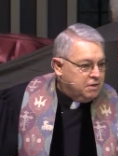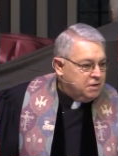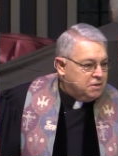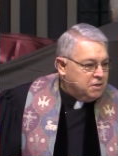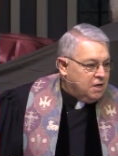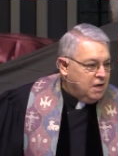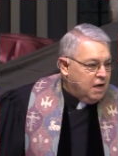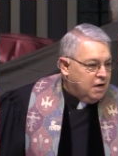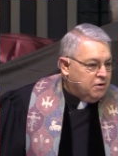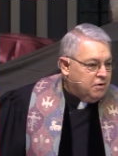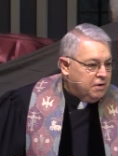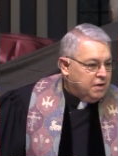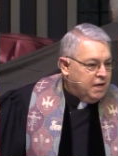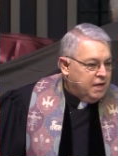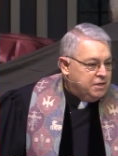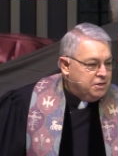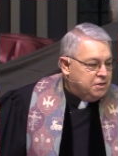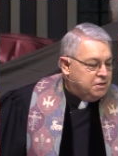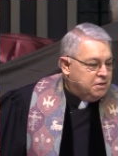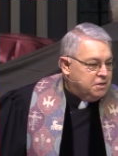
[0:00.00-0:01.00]
of this
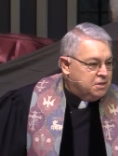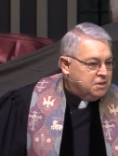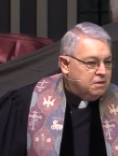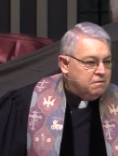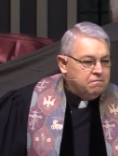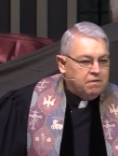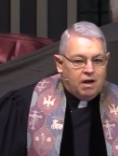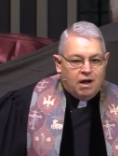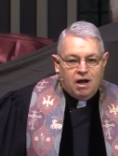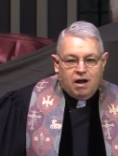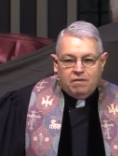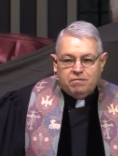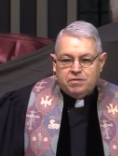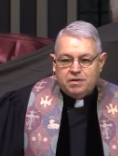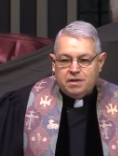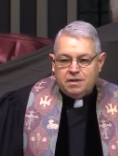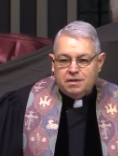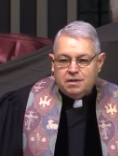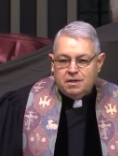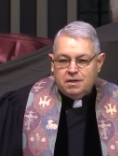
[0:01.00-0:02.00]
congregation is
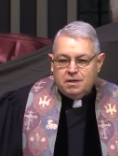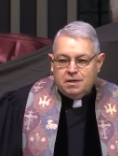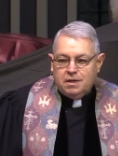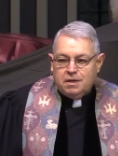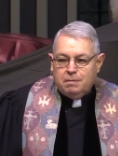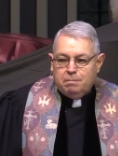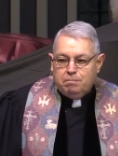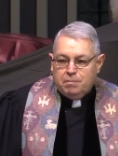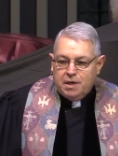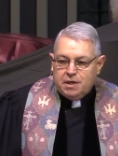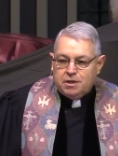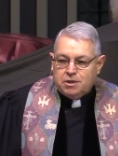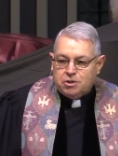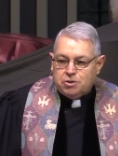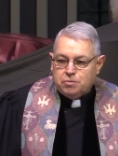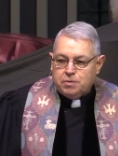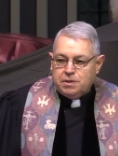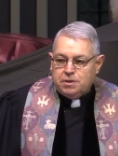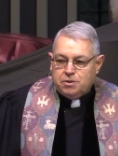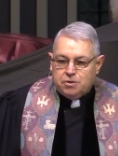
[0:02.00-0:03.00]
involved in
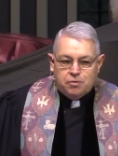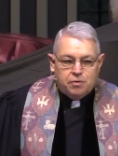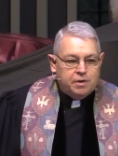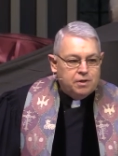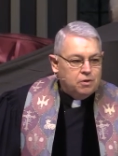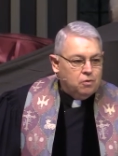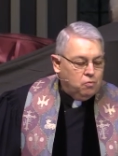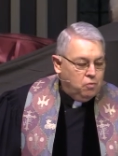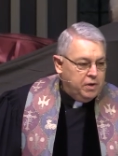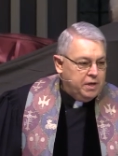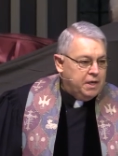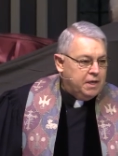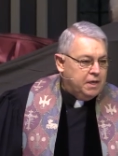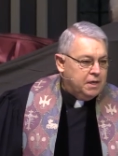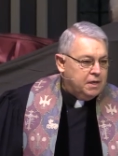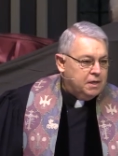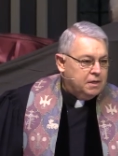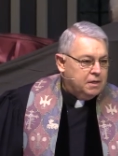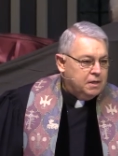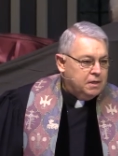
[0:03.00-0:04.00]
ministry during the
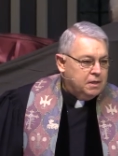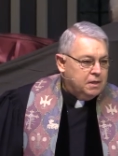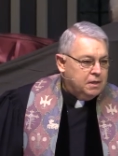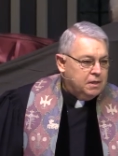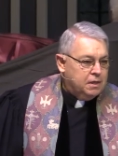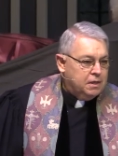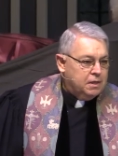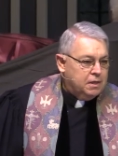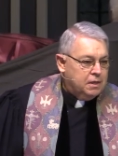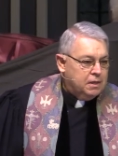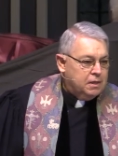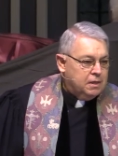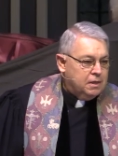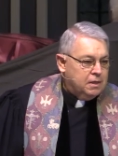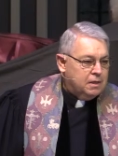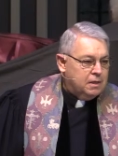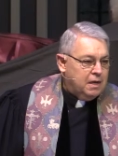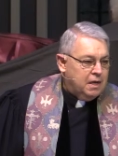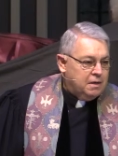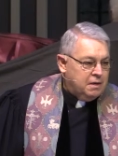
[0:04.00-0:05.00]
week
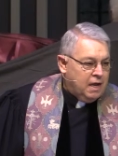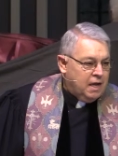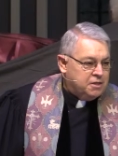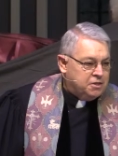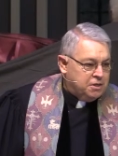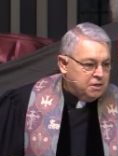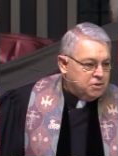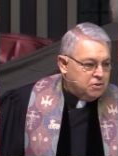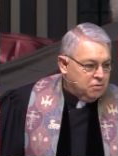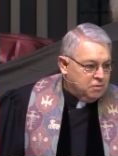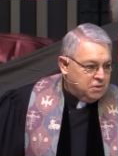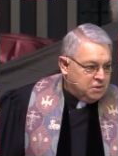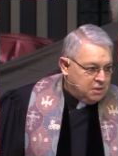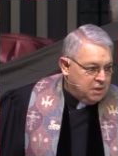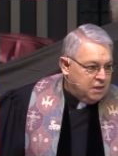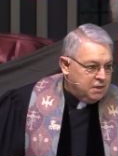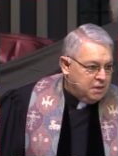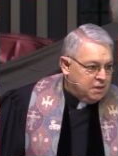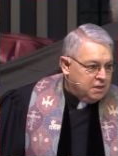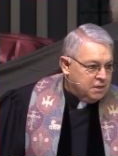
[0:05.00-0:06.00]
and not just on
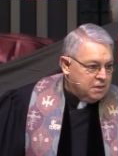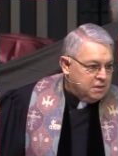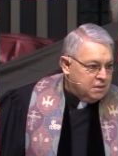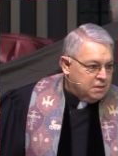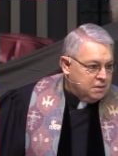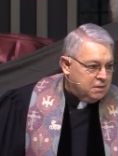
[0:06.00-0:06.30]
Sunday